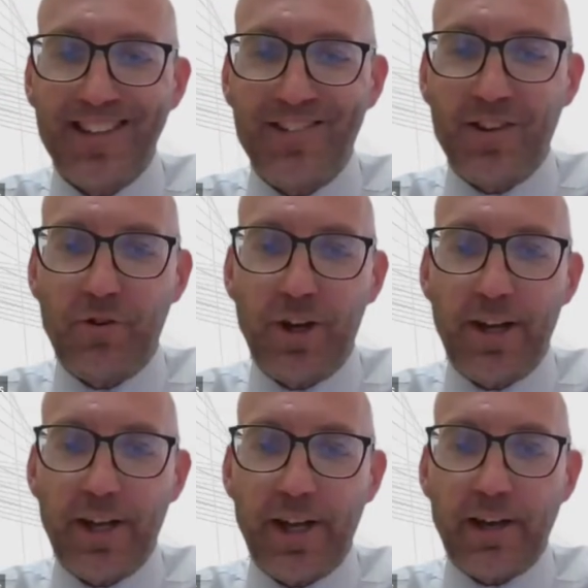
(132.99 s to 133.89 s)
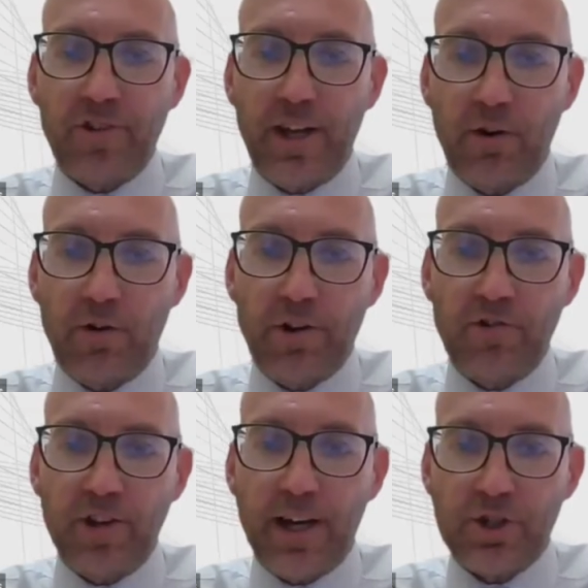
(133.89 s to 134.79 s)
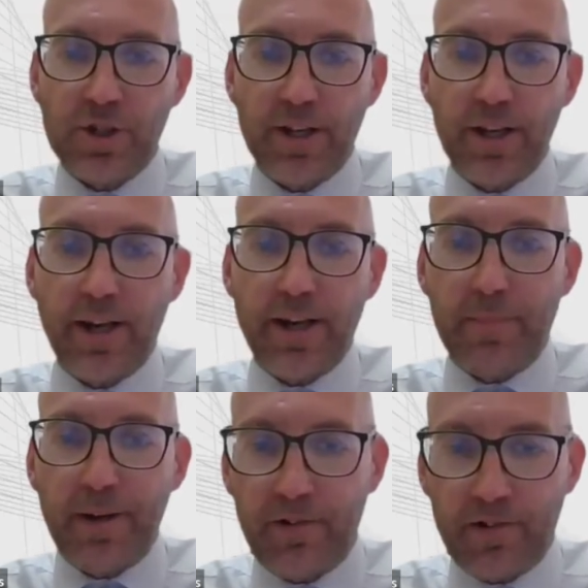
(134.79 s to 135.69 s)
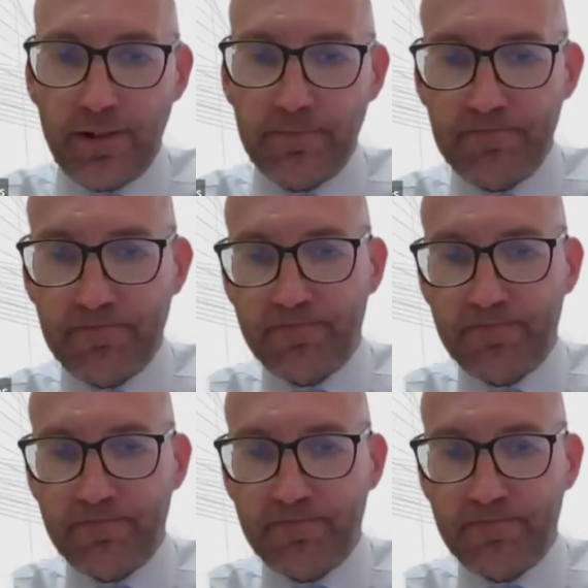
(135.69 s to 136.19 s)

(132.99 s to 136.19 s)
is it really an asset or is it actually a liability?